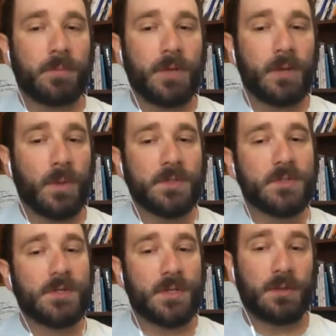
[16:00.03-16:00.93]
but it
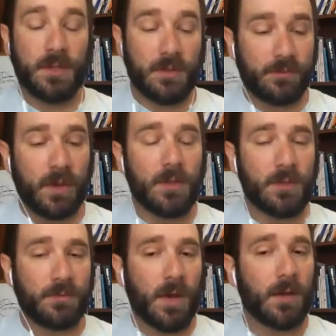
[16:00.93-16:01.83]
wasn't until he
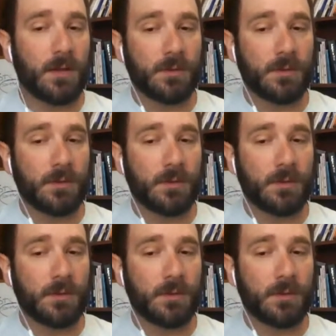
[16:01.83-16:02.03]
finally filed